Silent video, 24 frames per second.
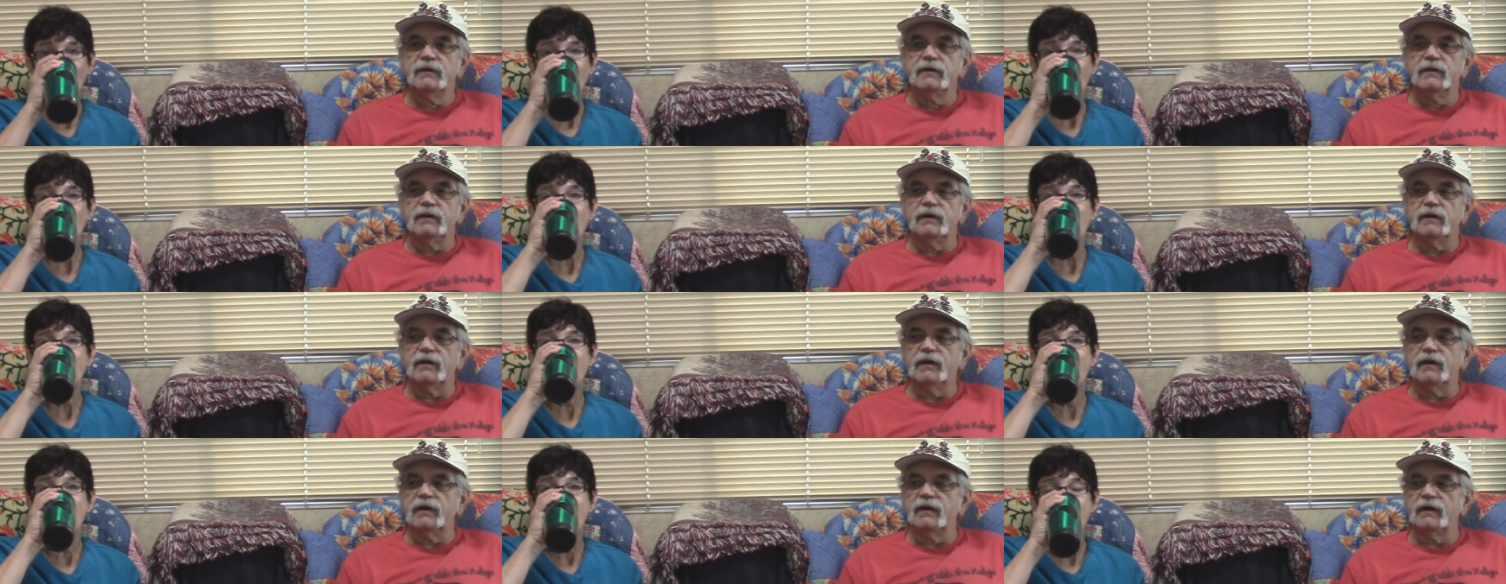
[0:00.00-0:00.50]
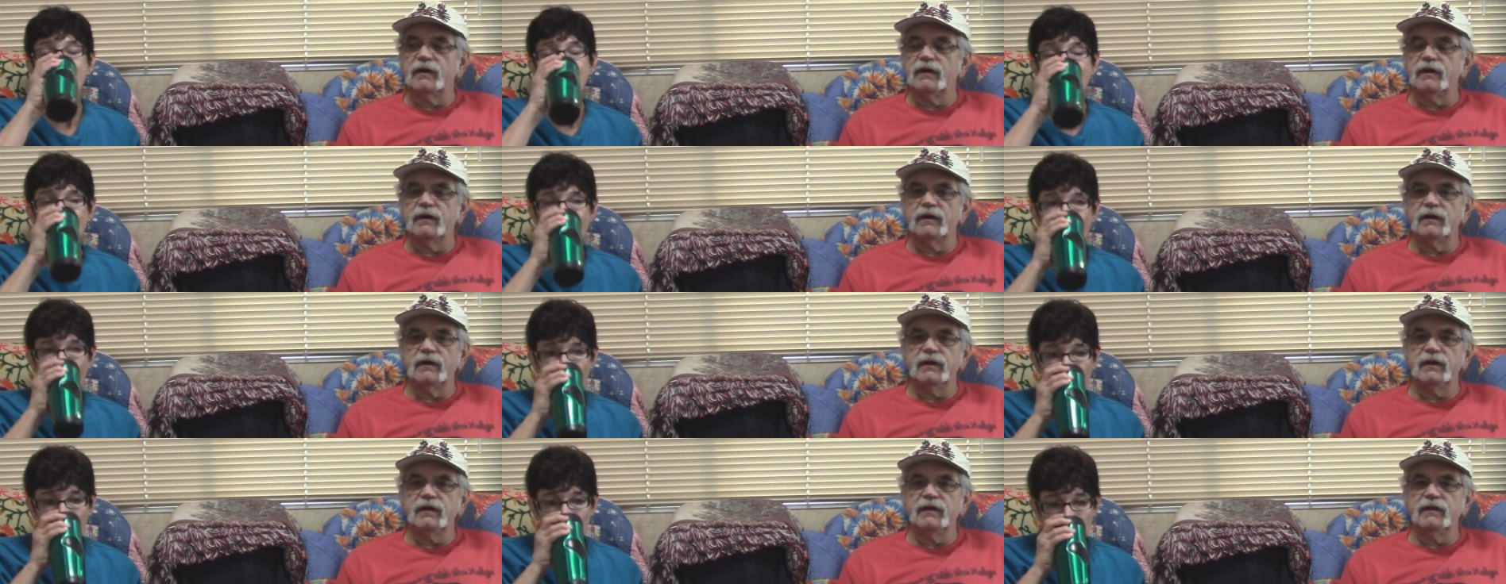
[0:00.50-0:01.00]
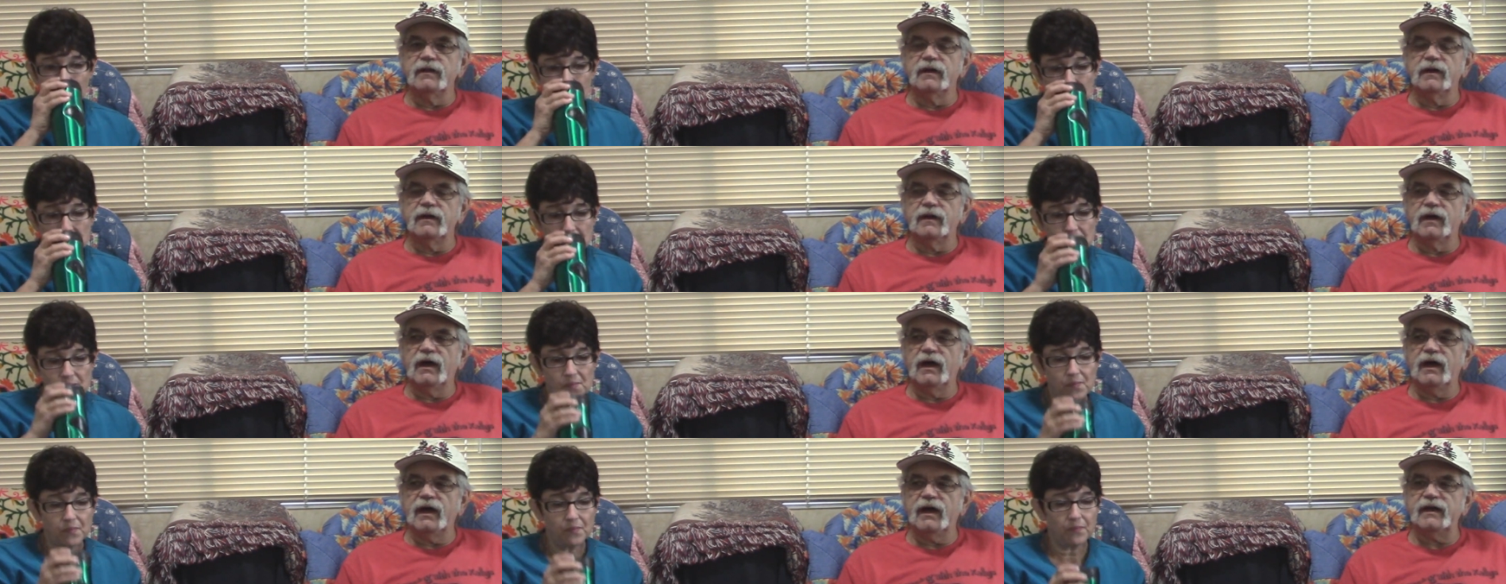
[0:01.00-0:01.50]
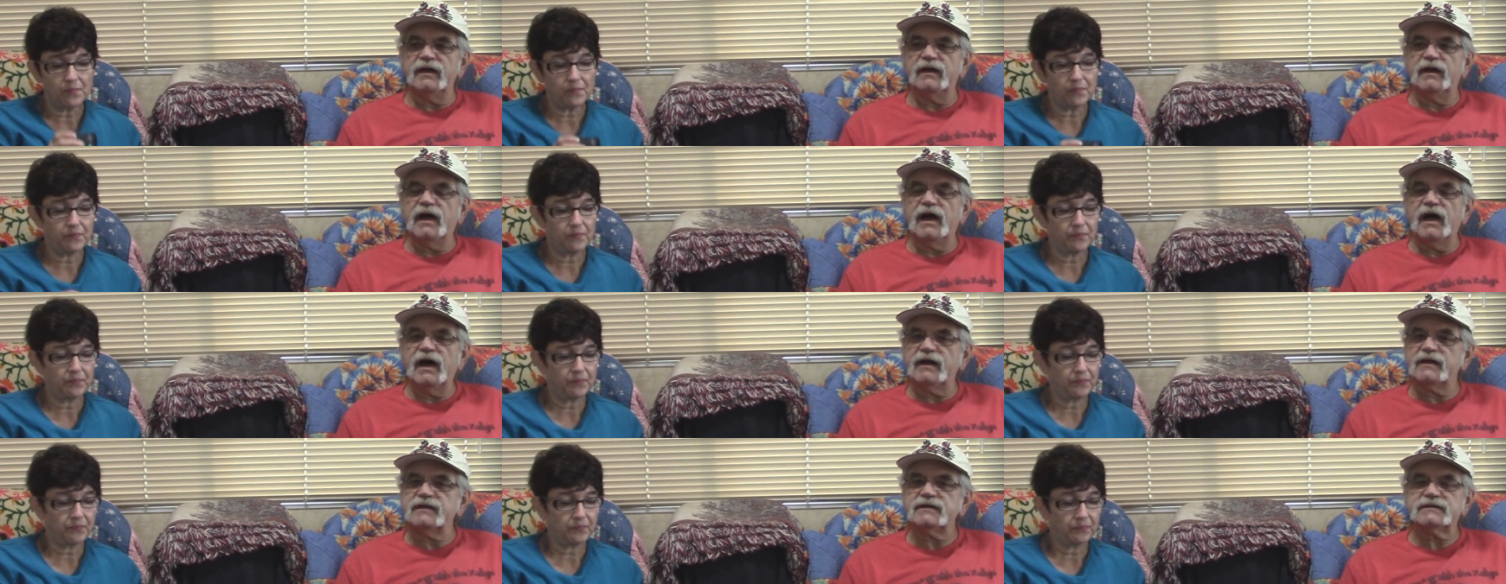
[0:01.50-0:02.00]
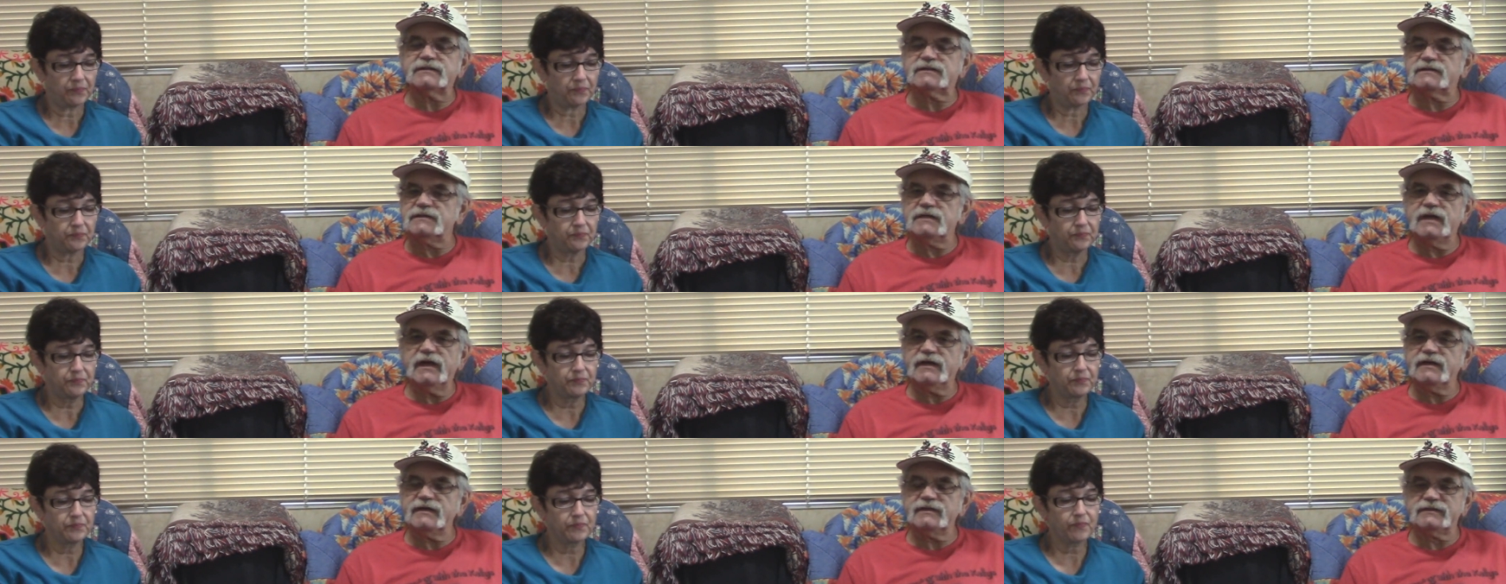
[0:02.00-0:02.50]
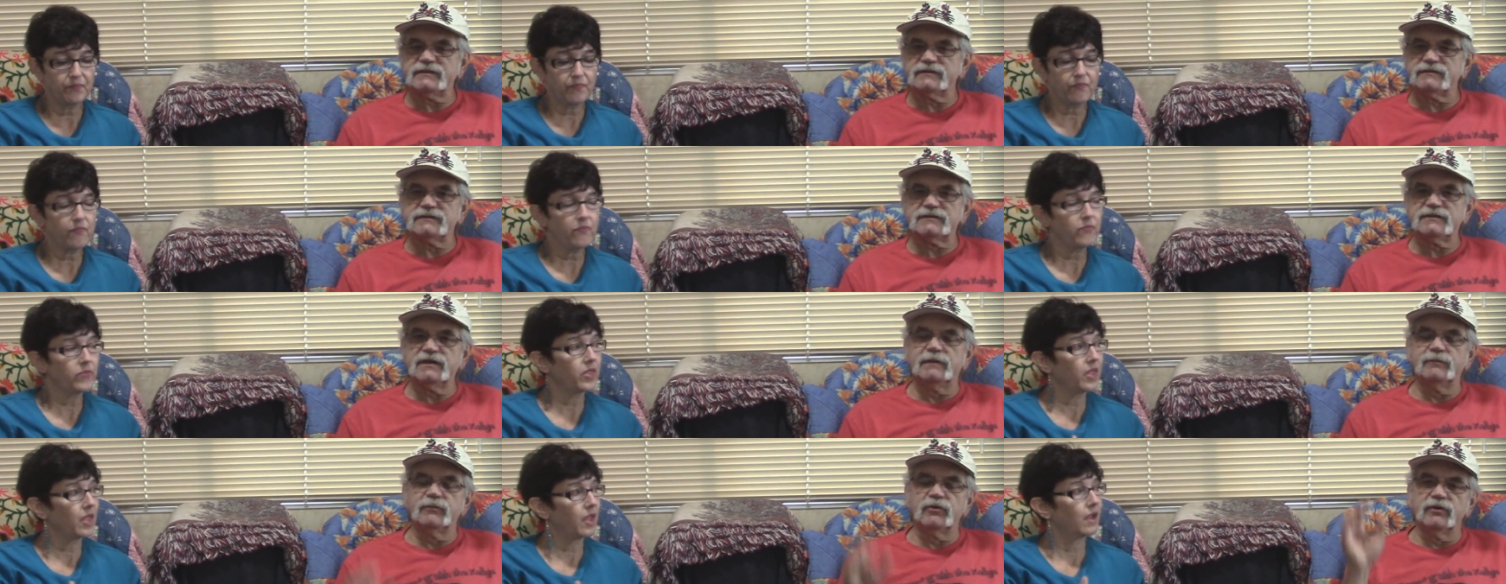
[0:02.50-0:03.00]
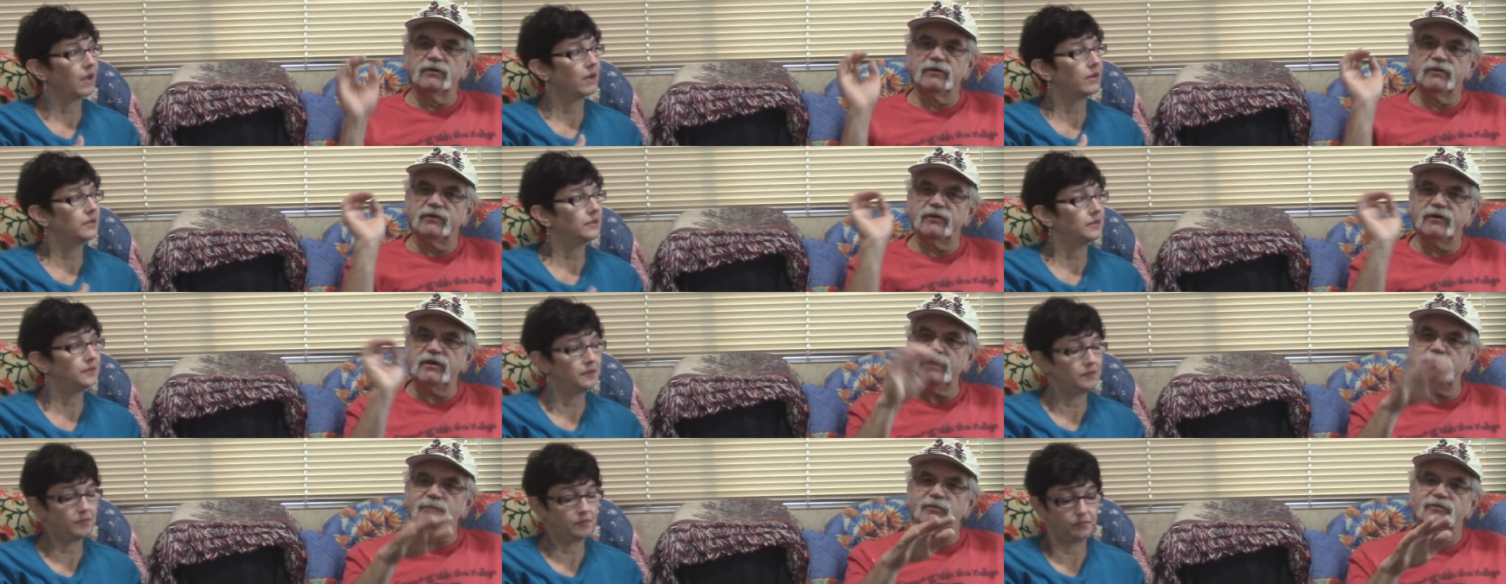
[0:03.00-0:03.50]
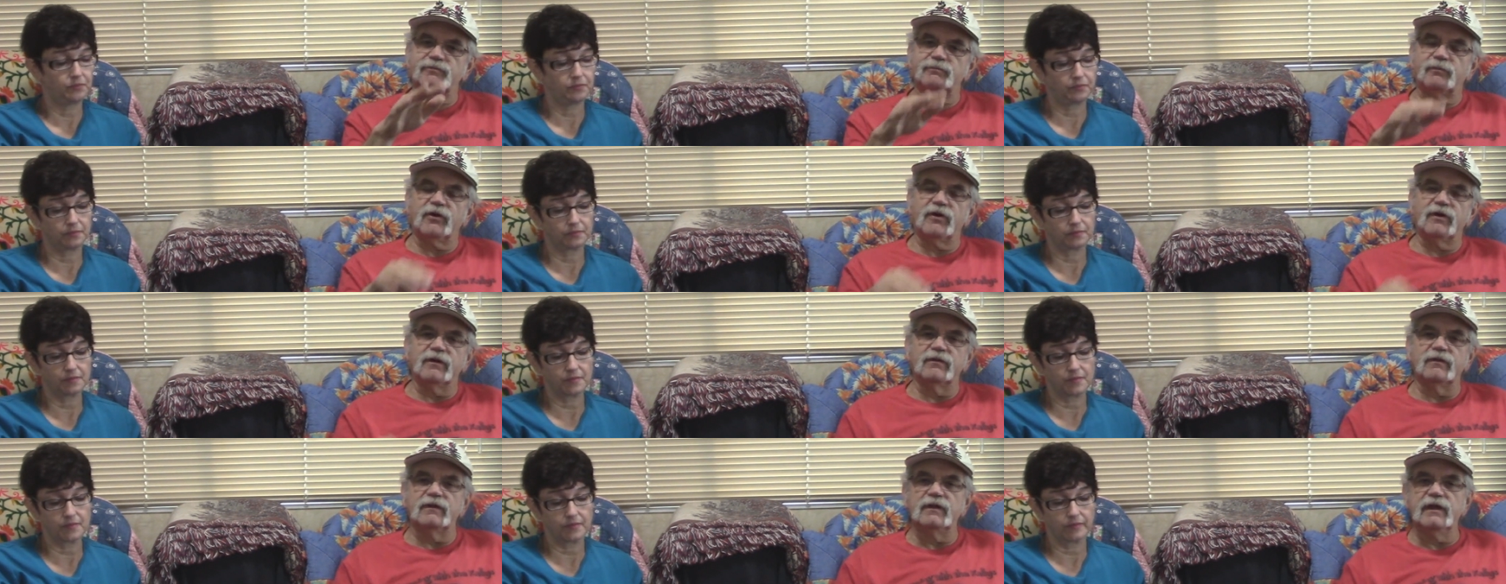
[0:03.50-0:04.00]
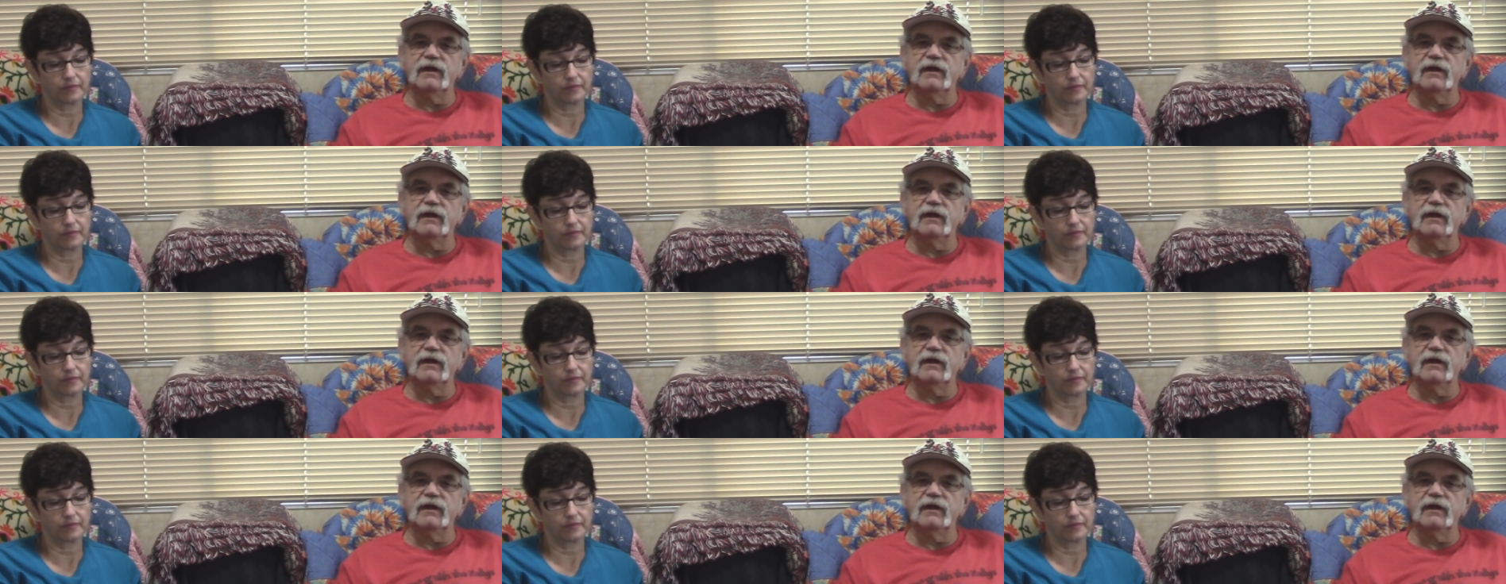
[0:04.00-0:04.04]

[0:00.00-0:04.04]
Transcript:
Speaker 1: Uh, in the hot, hottest days of summer or the deepest part of the